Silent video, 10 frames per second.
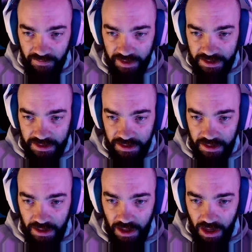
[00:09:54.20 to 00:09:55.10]
of us,
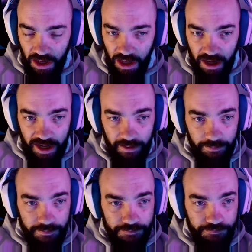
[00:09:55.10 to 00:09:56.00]
locking up.
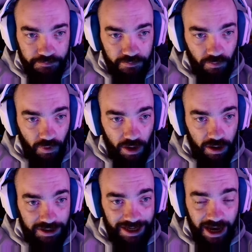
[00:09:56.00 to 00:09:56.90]
You
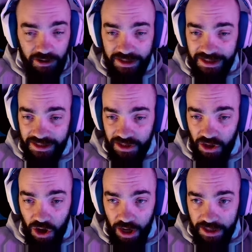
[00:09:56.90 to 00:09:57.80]
can see Harrison is
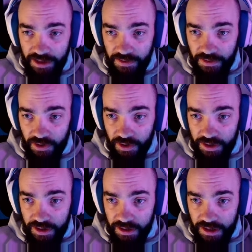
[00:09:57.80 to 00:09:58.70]
gone in third.
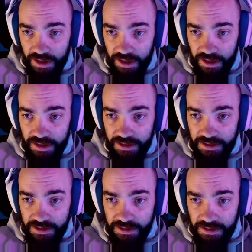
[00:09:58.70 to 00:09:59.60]
He
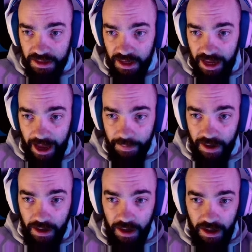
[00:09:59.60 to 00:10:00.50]
is gapping.